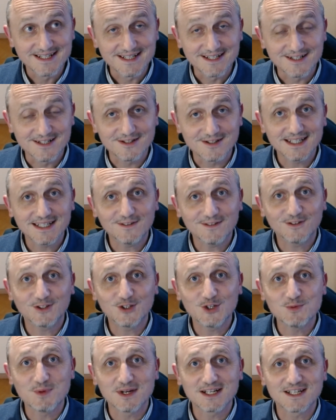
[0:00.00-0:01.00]
not to give
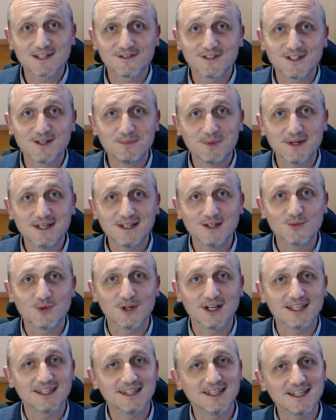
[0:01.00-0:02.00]
too much of an opinion
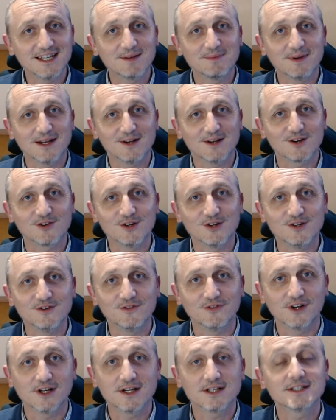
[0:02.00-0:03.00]
what I think about
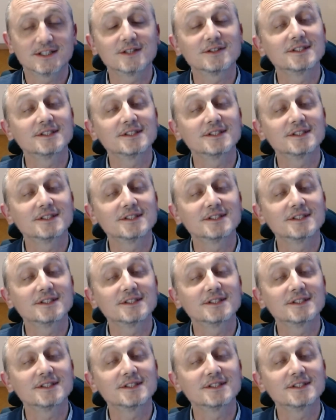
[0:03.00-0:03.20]
coronavirus.